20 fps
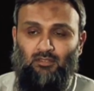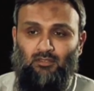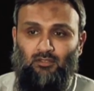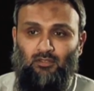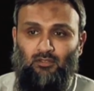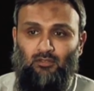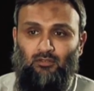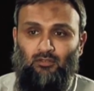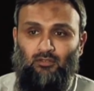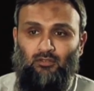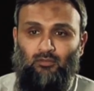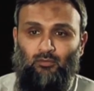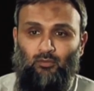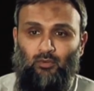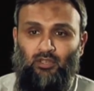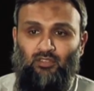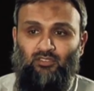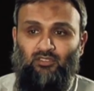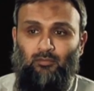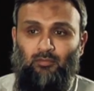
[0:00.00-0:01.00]
No.
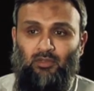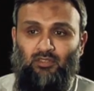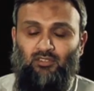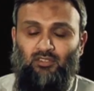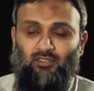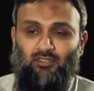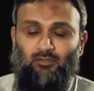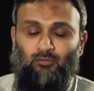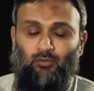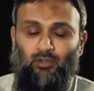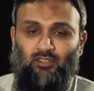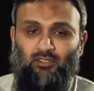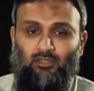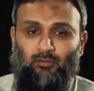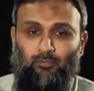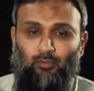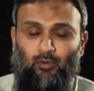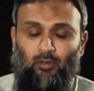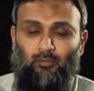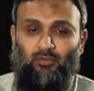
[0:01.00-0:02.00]
What is the message? What is the
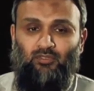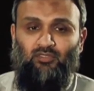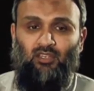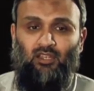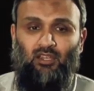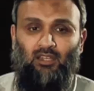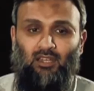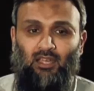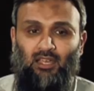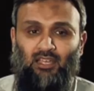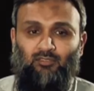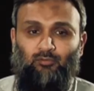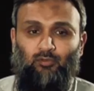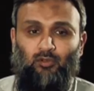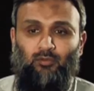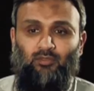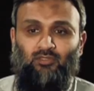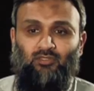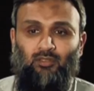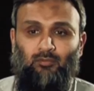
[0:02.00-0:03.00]
promise Allah has
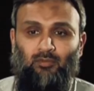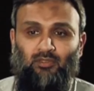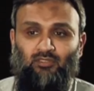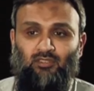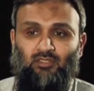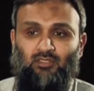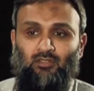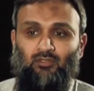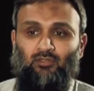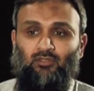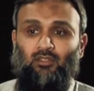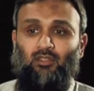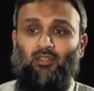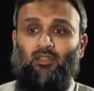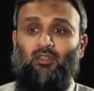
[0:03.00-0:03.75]
promised the messengers?